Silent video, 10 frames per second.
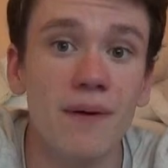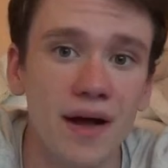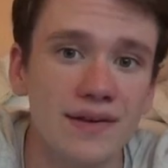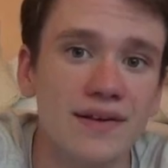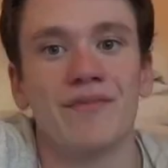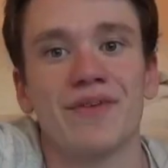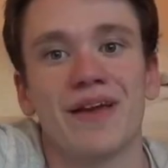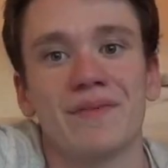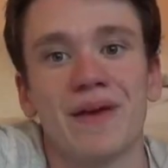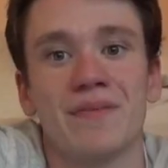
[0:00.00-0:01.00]
but I'm
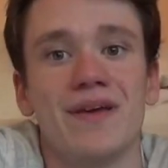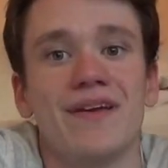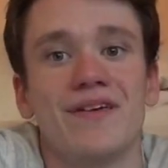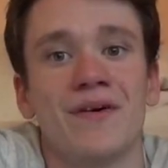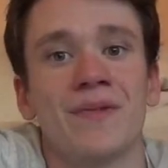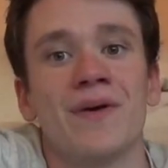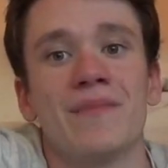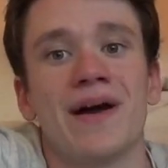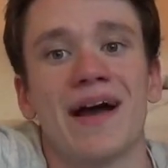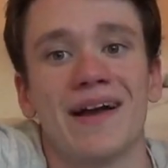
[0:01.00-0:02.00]
thinking maybe on the way
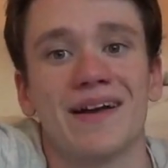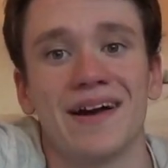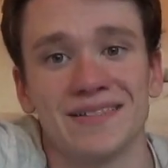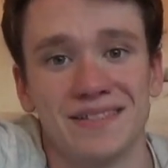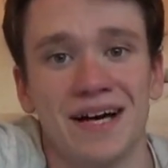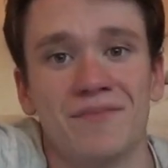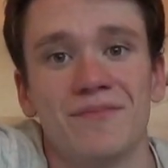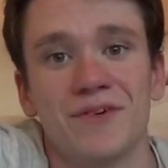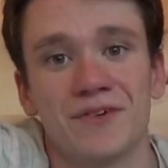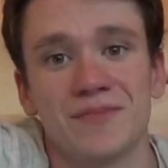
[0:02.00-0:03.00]
back I
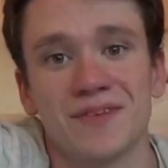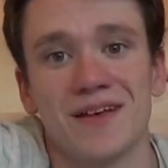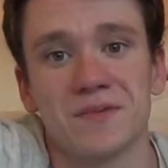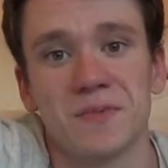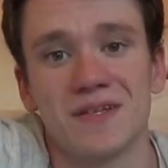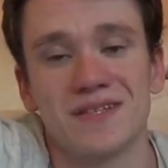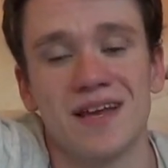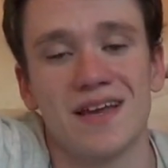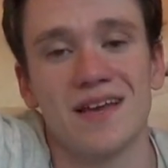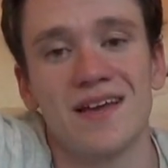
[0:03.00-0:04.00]
stop for some Salisbury
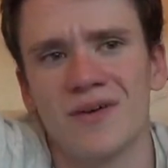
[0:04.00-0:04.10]
steak.